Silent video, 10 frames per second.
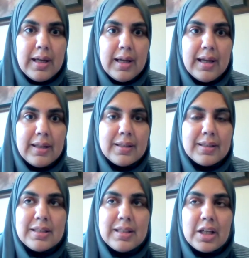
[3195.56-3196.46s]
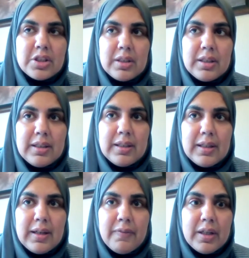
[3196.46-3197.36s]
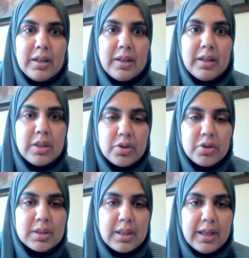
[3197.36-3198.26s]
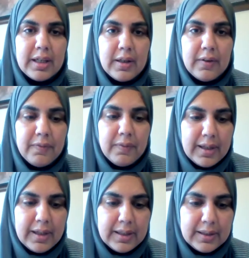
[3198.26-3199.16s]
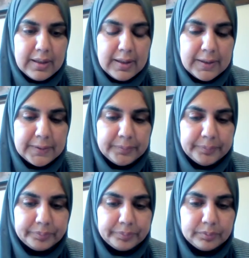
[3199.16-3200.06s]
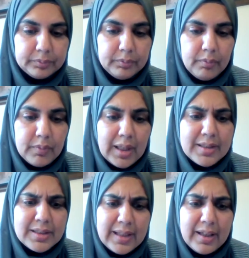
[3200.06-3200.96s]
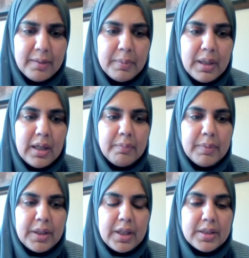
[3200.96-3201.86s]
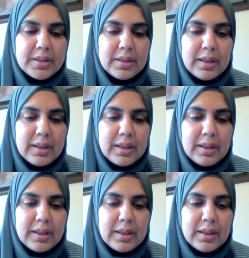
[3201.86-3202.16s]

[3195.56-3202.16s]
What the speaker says: And this is actually a very dangerous kind of like a setup, because